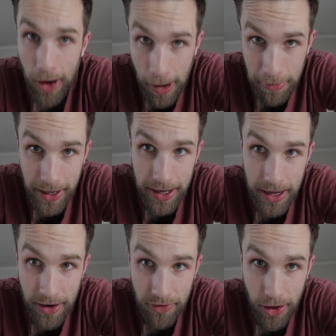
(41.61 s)
I'm lucky
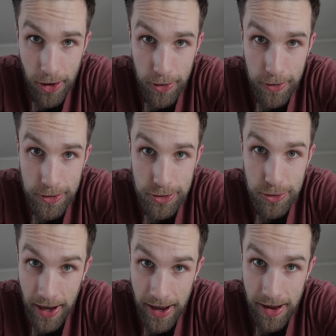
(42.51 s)
enough though
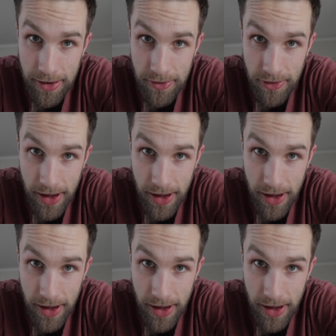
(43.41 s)
to have